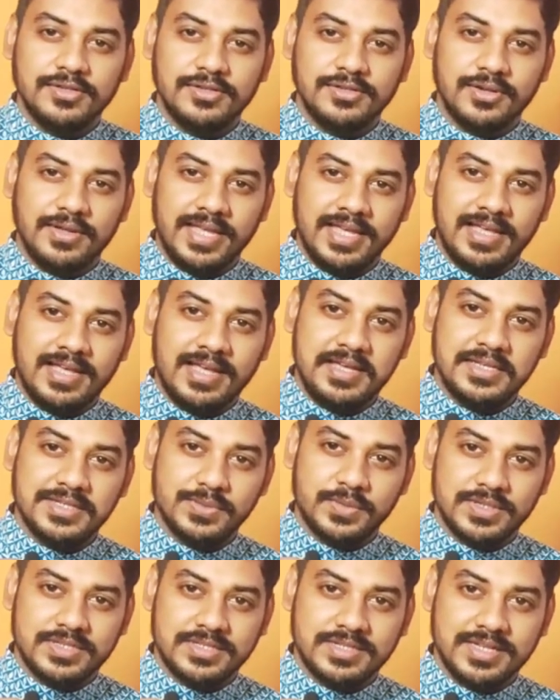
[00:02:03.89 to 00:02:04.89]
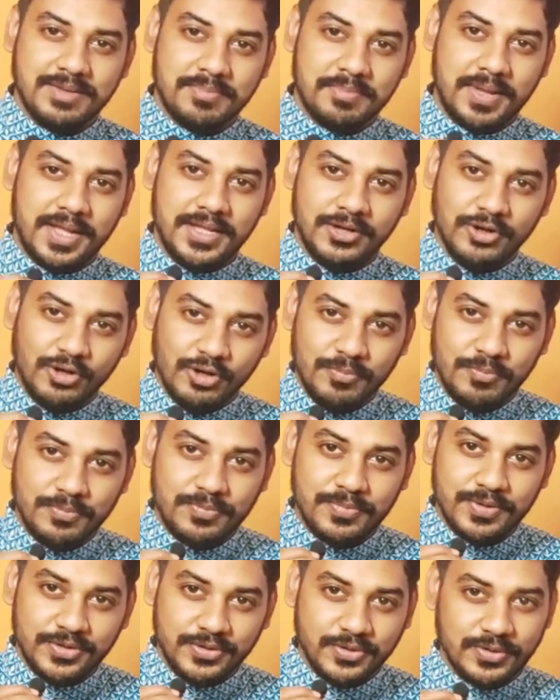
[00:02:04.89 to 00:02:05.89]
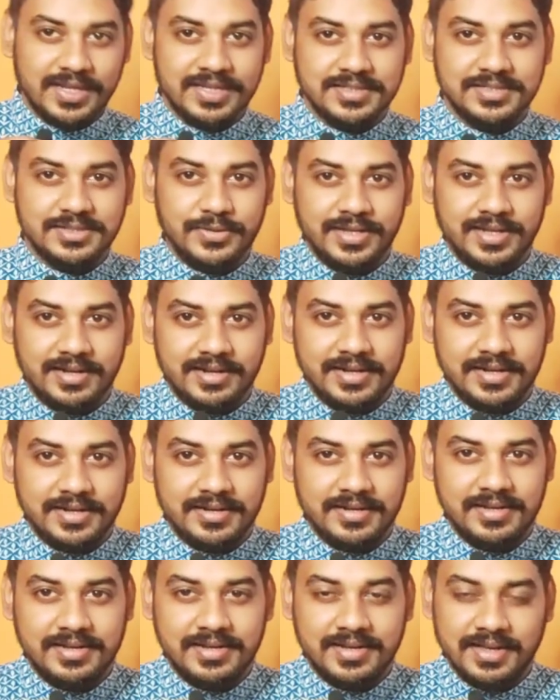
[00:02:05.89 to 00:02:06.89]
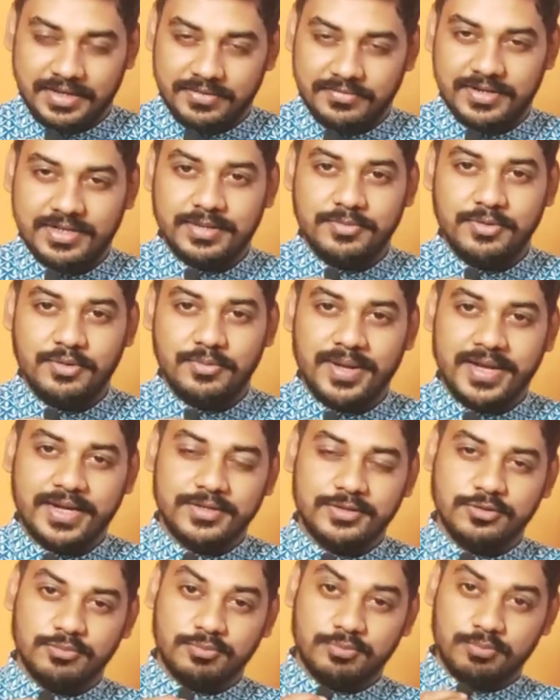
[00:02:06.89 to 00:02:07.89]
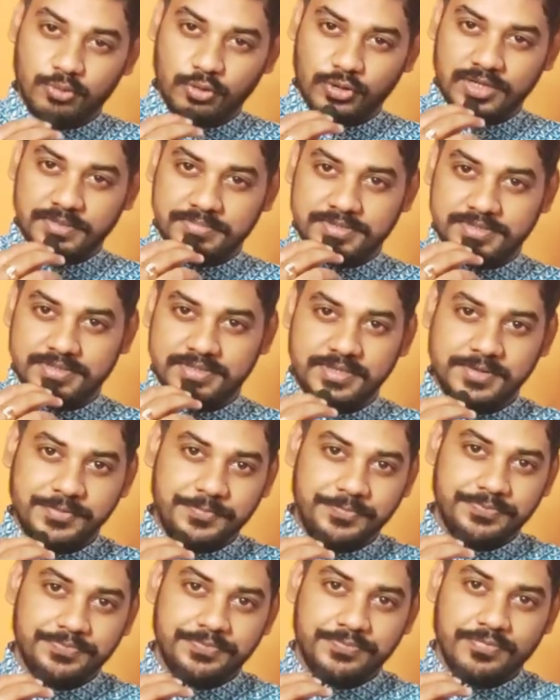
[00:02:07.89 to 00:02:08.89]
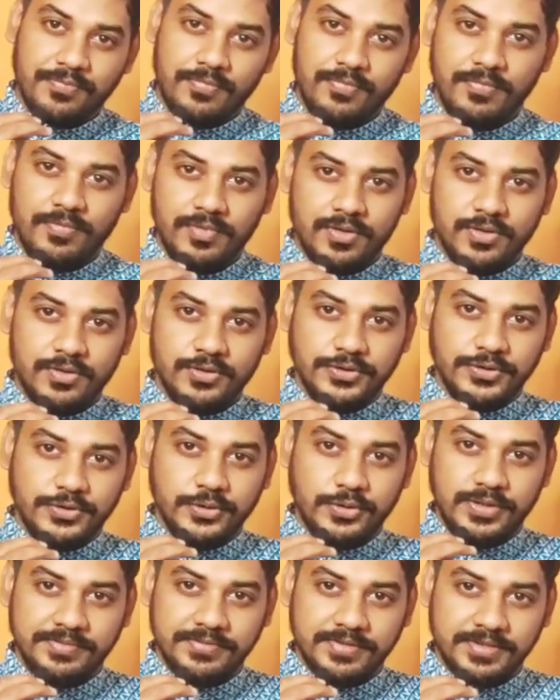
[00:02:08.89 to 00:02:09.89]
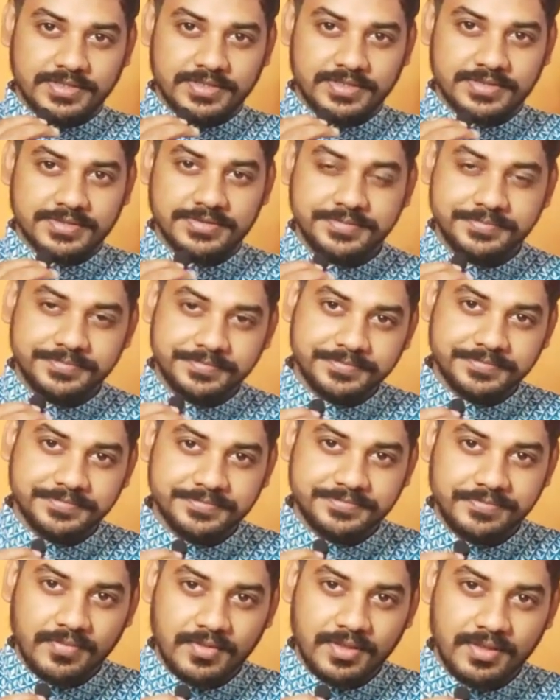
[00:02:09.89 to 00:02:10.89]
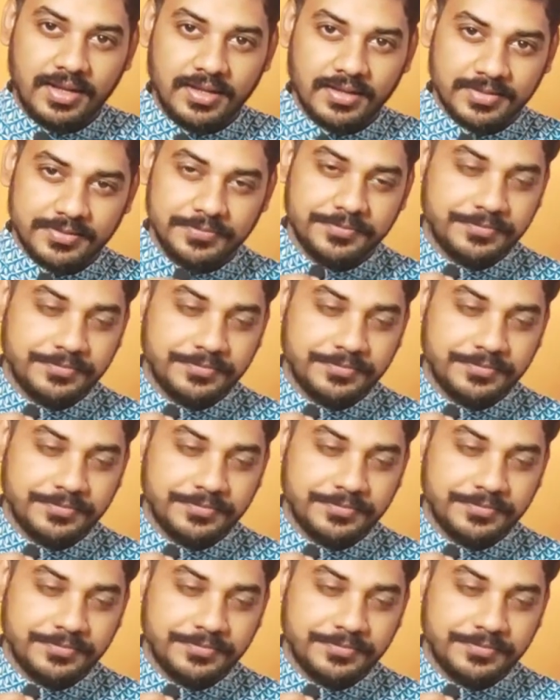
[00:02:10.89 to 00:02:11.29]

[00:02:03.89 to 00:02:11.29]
So hey guys, what's up? I hope you guys are doing great, and I welcome you back to Purab's universe. Right.